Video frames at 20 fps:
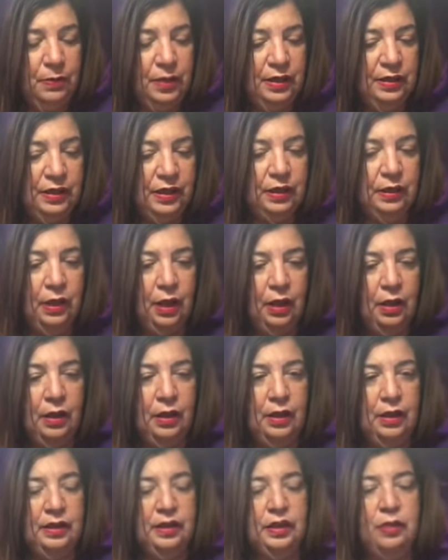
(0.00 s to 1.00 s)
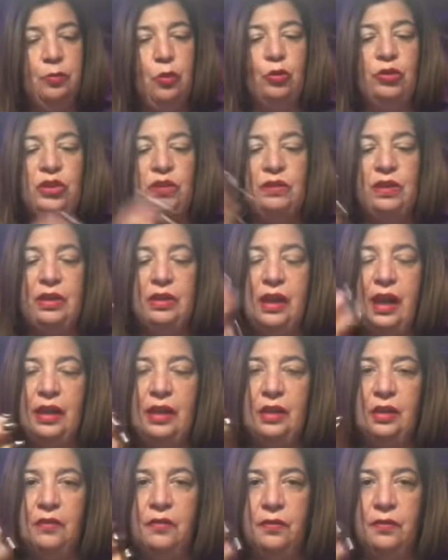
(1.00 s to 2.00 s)
is in uh, is in most of the
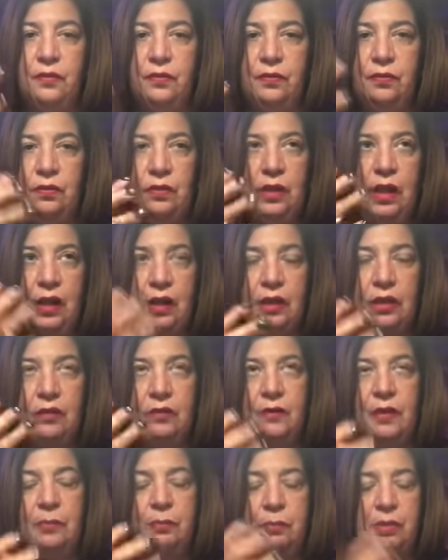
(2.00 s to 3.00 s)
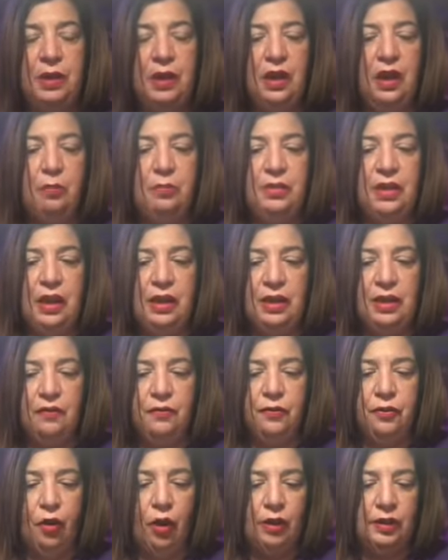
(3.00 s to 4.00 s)
negative negative I'm picking up
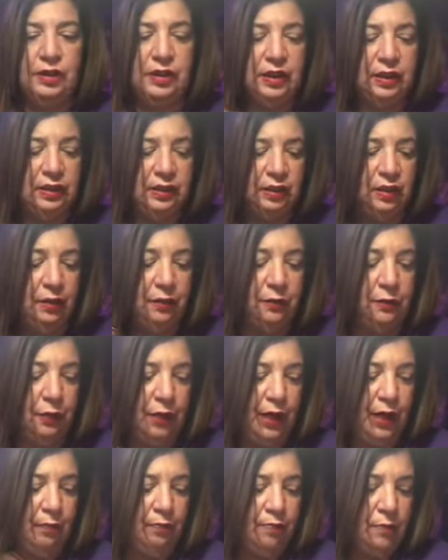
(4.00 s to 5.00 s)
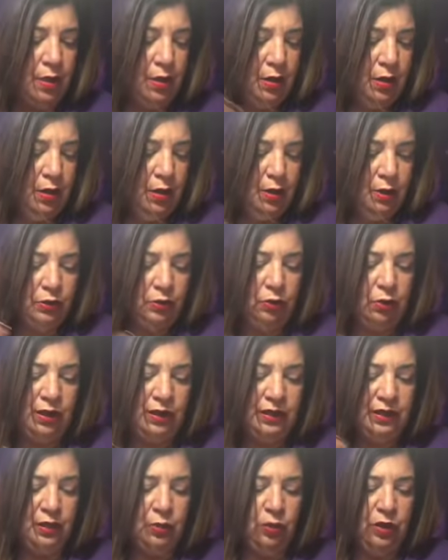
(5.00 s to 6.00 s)
negative thoughts and stuff, okay? So
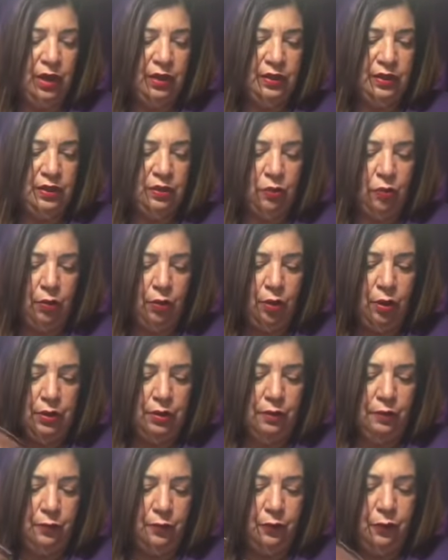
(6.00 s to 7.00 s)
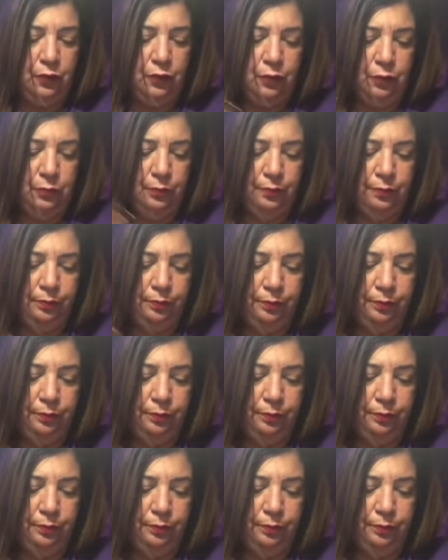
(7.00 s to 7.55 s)
let's see what else is going on here for you.